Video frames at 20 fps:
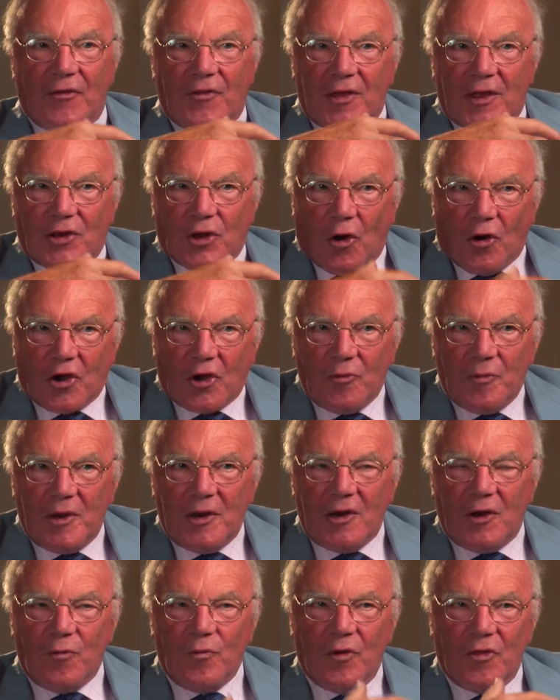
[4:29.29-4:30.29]
The
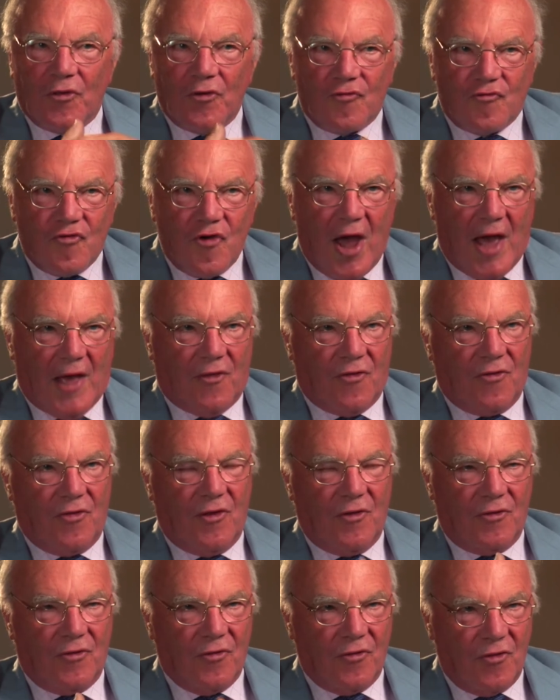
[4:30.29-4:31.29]
document was
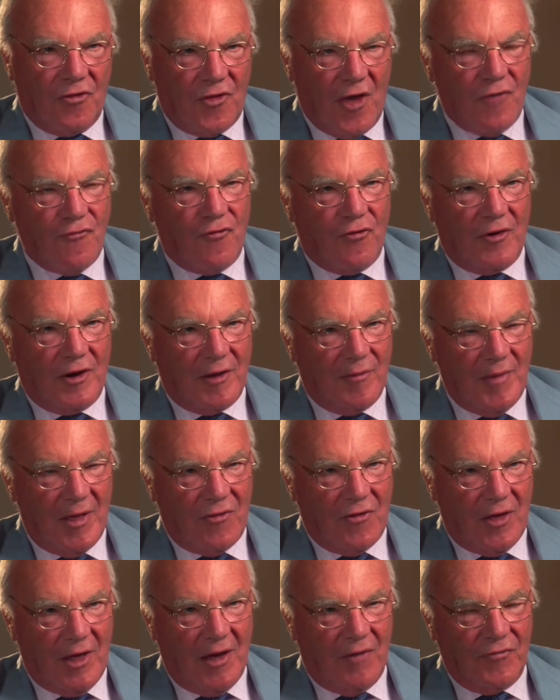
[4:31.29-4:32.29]
addressed to the Central
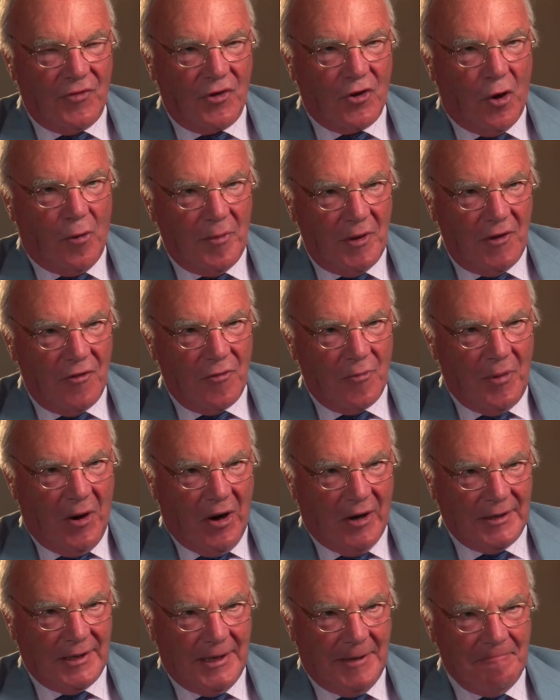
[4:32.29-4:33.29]
Committee of the Communist
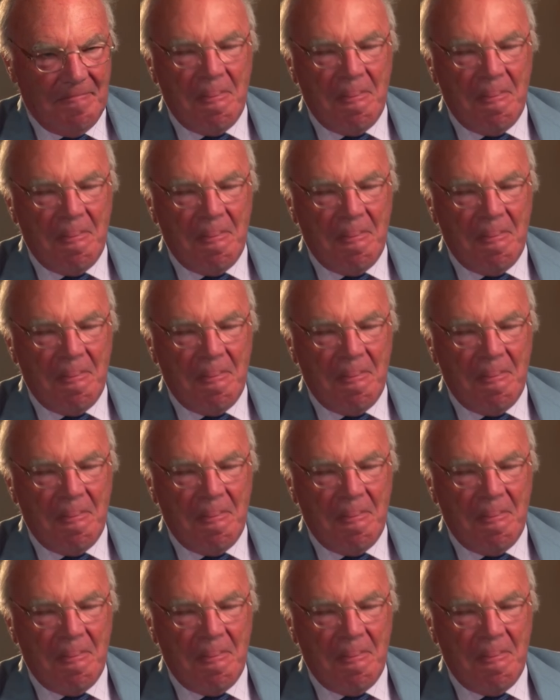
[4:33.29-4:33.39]
Party,